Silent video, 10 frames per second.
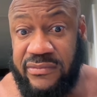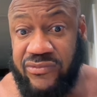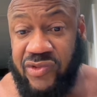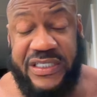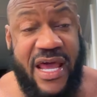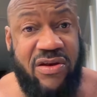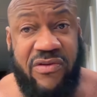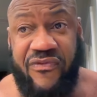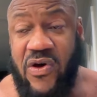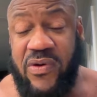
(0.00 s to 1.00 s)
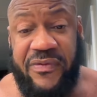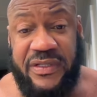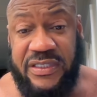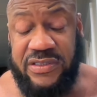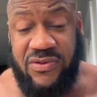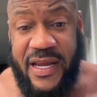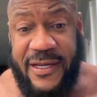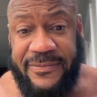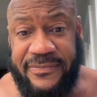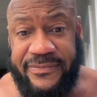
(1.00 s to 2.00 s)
We chat on the phone, everything's great.